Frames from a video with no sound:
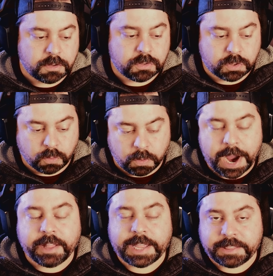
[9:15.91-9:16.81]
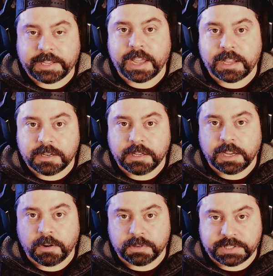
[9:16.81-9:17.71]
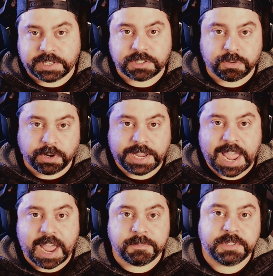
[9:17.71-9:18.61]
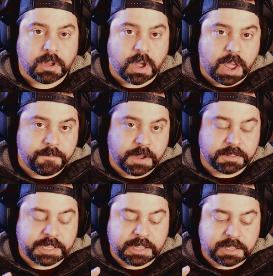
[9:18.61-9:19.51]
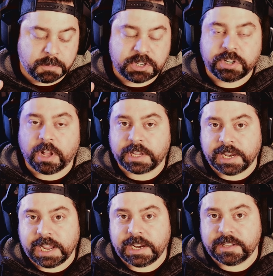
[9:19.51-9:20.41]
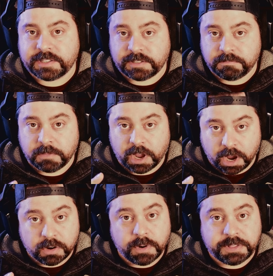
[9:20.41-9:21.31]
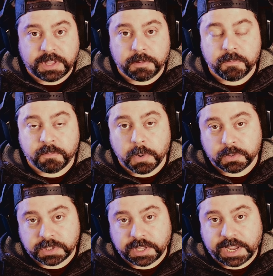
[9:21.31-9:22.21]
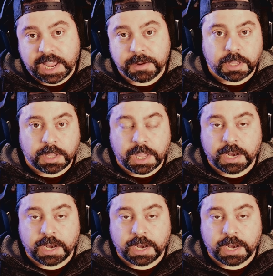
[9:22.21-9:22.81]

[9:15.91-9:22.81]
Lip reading: So while at the end it was 6-3 Caps, I felt that the Montreal Canadiens hung with them most of the game.